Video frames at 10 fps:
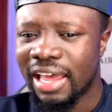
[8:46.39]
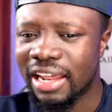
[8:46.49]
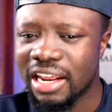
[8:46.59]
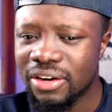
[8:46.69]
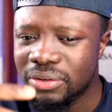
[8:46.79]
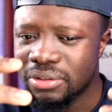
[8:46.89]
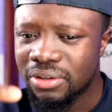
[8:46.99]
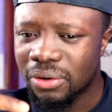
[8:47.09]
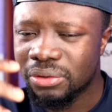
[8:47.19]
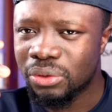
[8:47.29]
And then
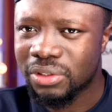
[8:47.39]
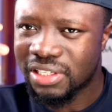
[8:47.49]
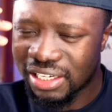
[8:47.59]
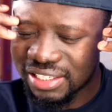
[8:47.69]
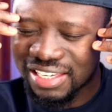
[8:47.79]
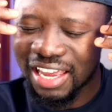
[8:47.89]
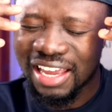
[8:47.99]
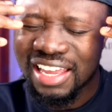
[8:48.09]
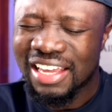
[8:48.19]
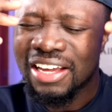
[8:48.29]
you know, you think, say,
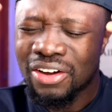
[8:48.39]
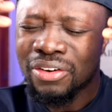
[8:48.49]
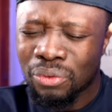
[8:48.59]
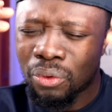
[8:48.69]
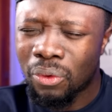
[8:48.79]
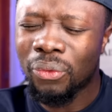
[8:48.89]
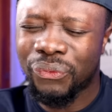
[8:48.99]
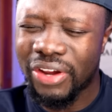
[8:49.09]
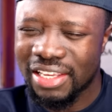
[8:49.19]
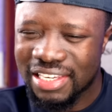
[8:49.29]
who
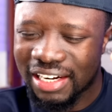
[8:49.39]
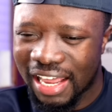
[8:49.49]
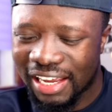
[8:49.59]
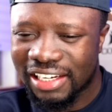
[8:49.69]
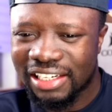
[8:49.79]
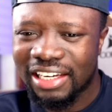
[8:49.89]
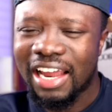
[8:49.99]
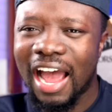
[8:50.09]
drinks it like,